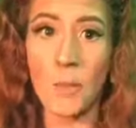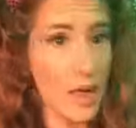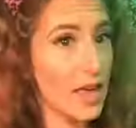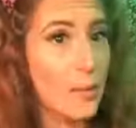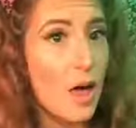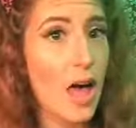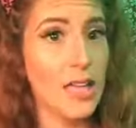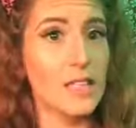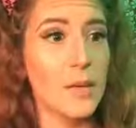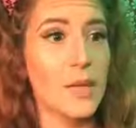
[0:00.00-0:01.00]
Makeup
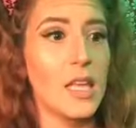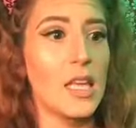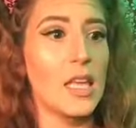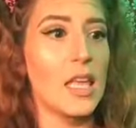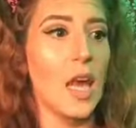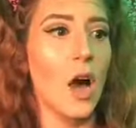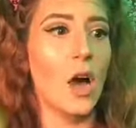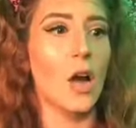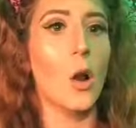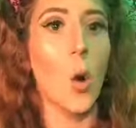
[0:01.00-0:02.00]
Academy
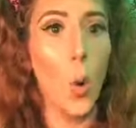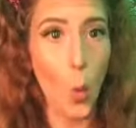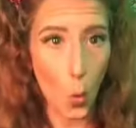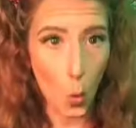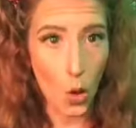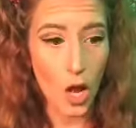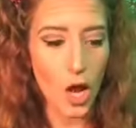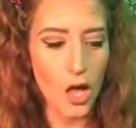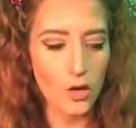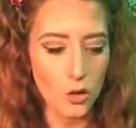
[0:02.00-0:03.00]
are all
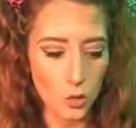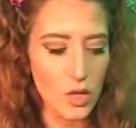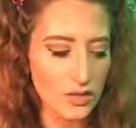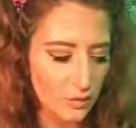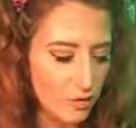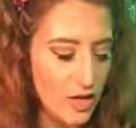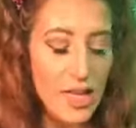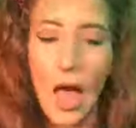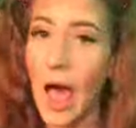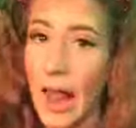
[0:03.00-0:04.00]
cruelty
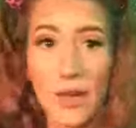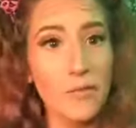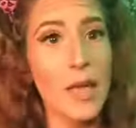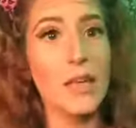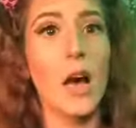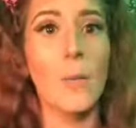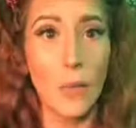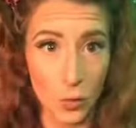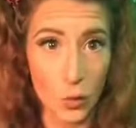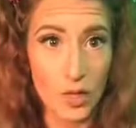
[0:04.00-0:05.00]
free. I Love Makeup,
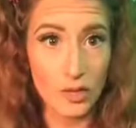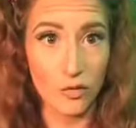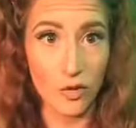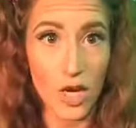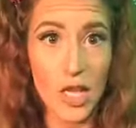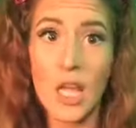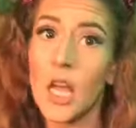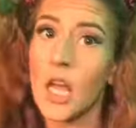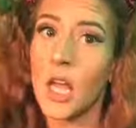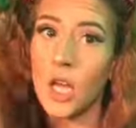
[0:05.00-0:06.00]
cruelty free.
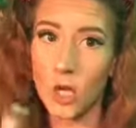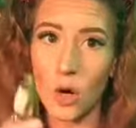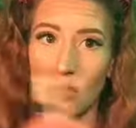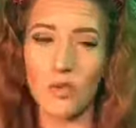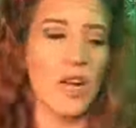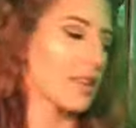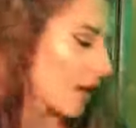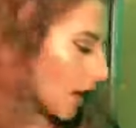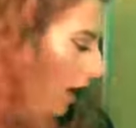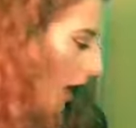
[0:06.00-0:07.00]
Go for it.
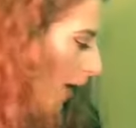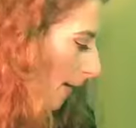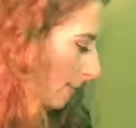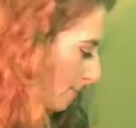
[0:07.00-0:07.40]
I